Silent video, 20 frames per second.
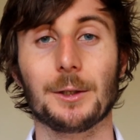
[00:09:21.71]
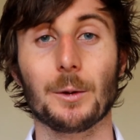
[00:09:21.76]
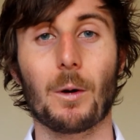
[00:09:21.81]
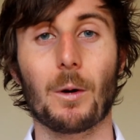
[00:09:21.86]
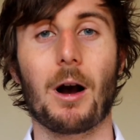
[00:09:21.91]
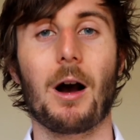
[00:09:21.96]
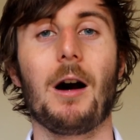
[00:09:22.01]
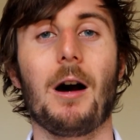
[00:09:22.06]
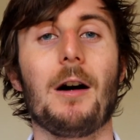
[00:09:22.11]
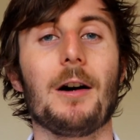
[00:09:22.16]
you
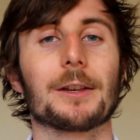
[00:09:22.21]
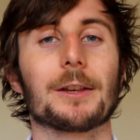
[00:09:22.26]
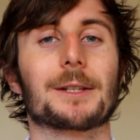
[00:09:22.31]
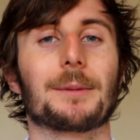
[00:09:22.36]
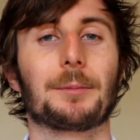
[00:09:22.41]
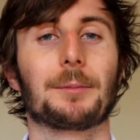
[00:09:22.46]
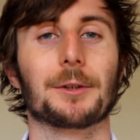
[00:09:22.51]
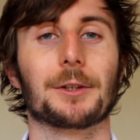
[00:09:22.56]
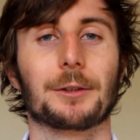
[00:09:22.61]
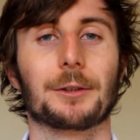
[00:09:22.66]
are asked
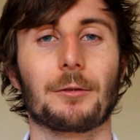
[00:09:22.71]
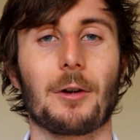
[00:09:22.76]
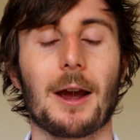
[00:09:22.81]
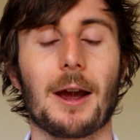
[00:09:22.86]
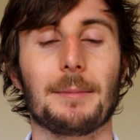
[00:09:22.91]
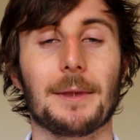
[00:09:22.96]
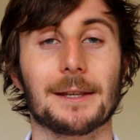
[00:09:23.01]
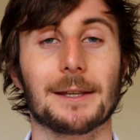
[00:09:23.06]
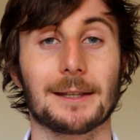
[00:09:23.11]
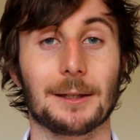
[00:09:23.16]
to
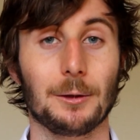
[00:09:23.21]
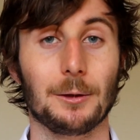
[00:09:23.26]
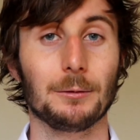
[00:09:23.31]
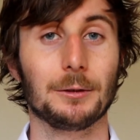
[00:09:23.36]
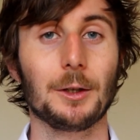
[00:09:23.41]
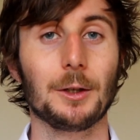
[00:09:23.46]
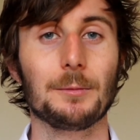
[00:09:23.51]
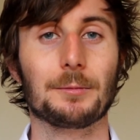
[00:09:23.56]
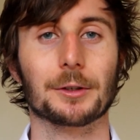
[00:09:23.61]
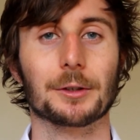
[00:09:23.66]
prescribe this, and you
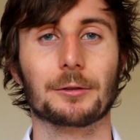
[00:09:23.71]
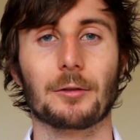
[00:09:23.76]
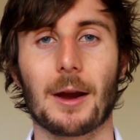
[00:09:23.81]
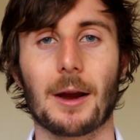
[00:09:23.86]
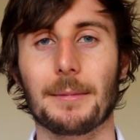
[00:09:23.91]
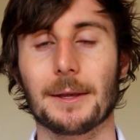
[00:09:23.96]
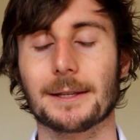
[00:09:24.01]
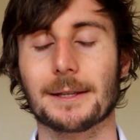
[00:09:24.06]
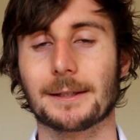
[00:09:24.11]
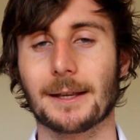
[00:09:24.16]
do
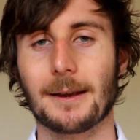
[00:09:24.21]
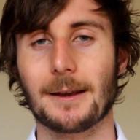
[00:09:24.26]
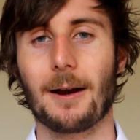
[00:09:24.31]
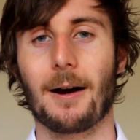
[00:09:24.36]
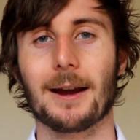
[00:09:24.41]
prescribe this.